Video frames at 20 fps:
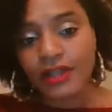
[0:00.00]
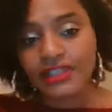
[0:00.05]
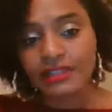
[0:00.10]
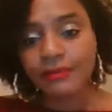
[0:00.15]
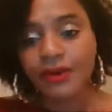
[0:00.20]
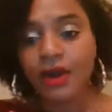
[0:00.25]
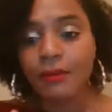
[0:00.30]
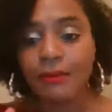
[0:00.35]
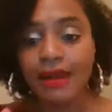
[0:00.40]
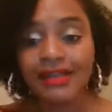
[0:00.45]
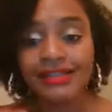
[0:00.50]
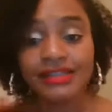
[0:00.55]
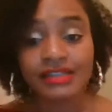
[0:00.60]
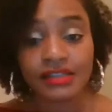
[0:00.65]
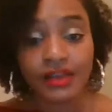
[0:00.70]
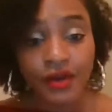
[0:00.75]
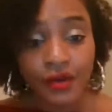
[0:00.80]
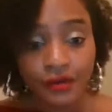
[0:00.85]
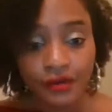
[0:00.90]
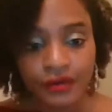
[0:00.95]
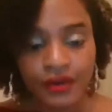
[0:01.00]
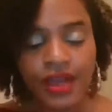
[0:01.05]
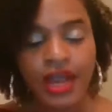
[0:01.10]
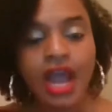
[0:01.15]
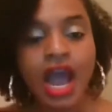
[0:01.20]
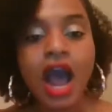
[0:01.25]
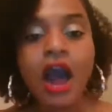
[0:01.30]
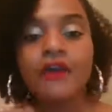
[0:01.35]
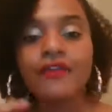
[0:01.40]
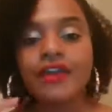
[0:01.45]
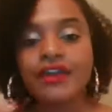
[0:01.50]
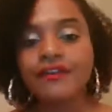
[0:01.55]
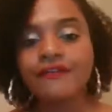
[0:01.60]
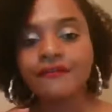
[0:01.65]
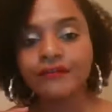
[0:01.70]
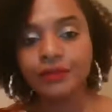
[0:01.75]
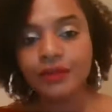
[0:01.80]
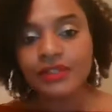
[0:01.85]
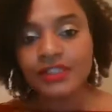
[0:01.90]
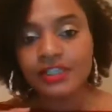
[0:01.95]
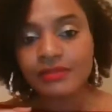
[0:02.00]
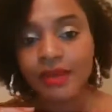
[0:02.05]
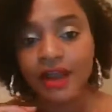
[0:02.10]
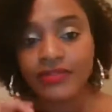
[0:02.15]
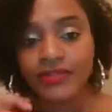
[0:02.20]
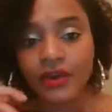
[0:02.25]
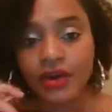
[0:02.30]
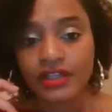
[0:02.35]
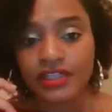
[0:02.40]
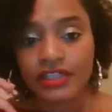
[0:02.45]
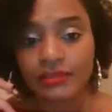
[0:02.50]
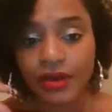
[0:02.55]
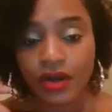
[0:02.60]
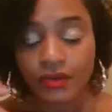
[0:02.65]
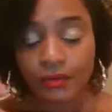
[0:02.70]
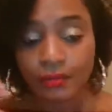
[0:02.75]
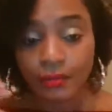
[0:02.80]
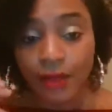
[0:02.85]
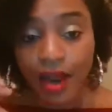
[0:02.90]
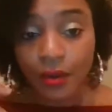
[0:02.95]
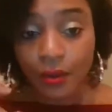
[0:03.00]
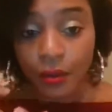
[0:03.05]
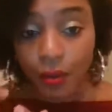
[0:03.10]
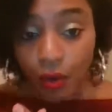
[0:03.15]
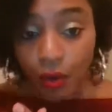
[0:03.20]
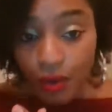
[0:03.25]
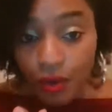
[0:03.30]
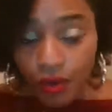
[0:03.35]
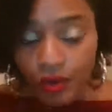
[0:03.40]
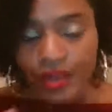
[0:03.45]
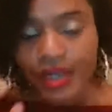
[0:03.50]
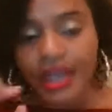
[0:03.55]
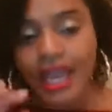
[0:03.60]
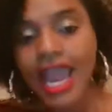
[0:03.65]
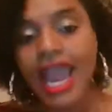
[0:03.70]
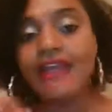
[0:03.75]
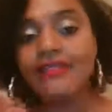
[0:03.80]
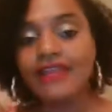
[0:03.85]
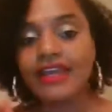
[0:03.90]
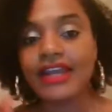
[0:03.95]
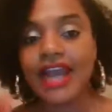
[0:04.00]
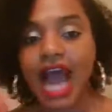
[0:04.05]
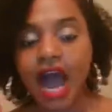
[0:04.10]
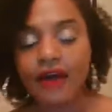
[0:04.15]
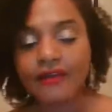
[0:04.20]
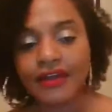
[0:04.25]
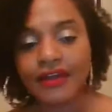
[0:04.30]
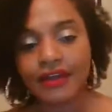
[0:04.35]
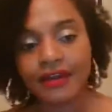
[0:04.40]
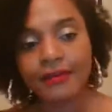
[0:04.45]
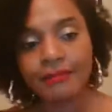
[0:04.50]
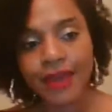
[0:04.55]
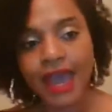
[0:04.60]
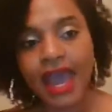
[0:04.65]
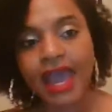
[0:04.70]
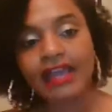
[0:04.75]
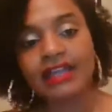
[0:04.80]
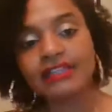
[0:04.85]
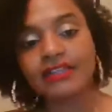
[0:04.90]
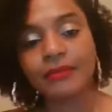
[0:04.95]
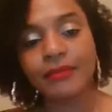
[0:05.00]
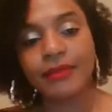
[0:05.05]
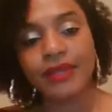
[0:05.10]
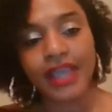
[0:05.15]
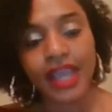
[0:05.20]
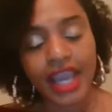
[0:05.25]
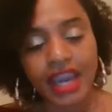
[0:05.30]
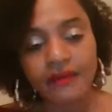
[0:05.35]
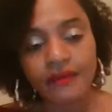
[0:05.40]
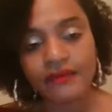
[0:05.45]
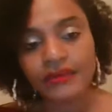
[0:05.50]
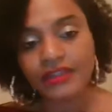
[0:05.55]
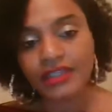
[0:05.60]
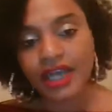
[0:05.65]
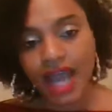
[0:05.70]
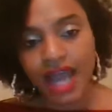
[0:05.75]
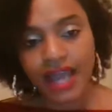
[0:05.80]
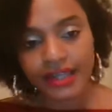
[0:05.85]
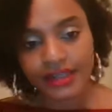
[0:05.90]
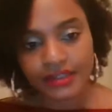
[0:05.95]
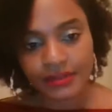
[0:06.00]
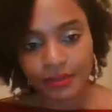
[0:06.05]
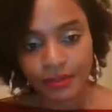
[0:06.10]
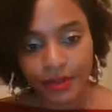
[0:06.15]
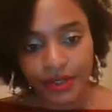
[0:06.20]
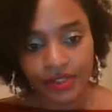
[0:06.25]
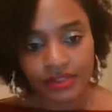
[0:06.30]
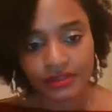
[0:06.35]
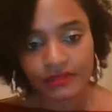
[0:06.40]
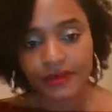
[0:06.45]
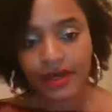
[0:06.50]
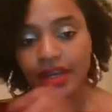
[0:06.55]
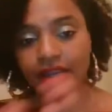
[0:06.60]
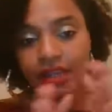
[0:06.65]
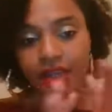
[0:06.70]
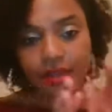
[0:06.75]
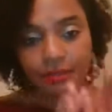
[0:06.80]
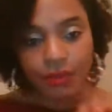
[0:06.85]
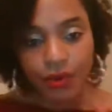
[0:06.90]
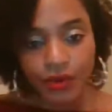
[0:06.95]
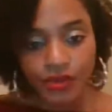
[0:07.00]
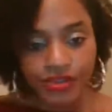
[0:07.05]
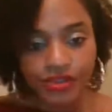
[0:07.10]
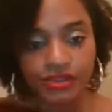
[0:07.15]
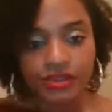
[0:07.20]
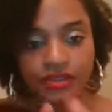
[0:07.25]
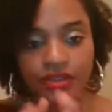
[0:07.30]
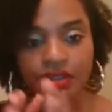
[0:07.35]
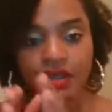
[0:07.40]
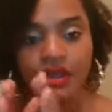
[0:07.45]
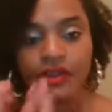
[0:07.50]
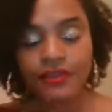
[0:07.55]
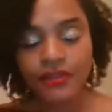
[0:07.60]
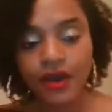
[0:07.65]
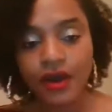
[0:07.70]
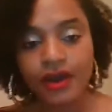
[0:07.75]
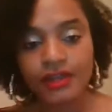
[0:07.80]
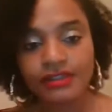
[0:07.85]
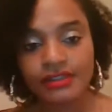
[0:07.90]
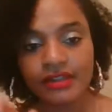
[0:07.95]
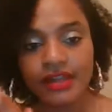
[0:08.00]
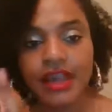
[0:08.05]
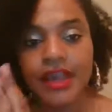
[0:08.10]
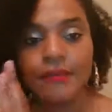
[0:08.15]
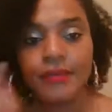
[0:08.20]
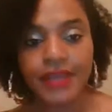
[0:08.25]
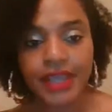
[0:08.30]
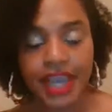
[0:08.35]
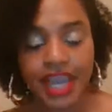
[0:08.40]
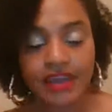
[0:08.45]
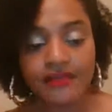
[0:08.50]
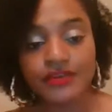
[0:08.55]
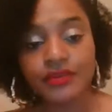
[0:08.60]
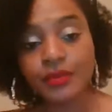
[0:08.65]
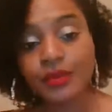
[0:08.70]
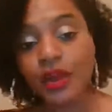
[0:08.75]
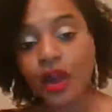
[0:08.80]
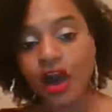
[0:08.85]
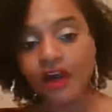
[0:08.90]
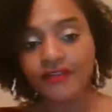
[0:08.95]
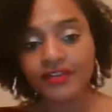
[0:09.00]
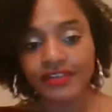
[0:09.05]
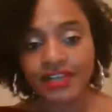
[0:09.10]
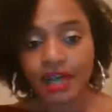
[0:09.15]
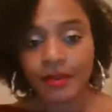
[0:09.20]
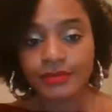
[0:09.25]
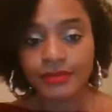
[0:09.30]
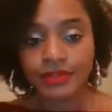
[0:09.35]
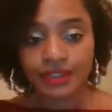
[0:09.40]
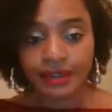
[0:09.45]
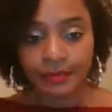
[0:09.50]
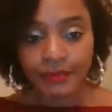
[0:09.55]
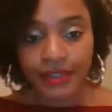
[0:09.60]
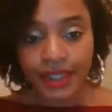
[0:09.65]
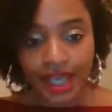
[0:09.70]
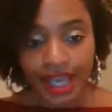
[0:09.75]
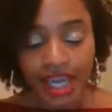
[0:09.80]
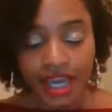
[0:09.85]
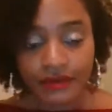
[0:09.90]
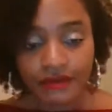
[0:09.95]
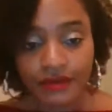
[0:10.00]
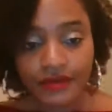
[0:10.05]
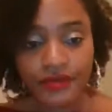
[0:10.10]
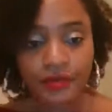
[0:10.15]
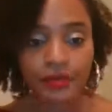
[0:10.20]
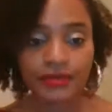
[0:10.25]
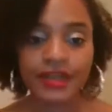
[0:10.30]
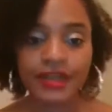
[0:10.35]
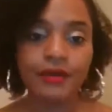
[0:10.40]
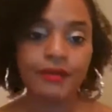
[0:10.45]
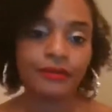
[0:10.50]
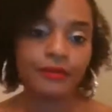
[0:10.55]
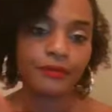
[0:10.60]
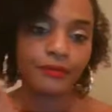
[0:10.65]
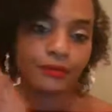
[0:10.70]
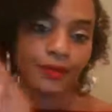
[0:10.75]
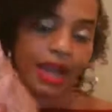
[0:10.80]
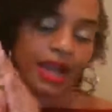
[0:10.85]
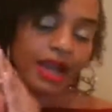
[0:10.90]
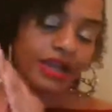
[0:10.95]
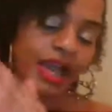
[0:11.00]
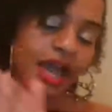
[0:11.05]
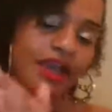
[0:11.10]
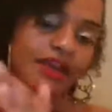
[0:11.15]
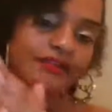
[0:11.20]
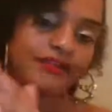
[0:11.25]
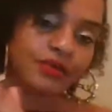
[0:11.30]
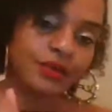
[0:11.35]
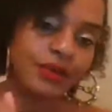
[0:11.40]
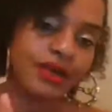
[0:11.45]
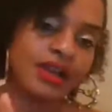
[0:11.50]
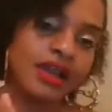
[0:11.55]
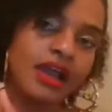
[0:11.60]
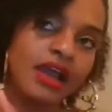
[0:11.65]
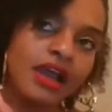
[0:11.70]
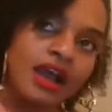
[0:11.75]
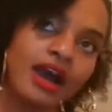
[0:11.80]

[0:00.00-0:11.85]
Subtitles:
thoughts about myself, how that influences my thoughts about my world, and then how that impacts the behaviors that I express, right? Emotions, thoughts, behaviors. We oftentimes look at behaviors without kind of doing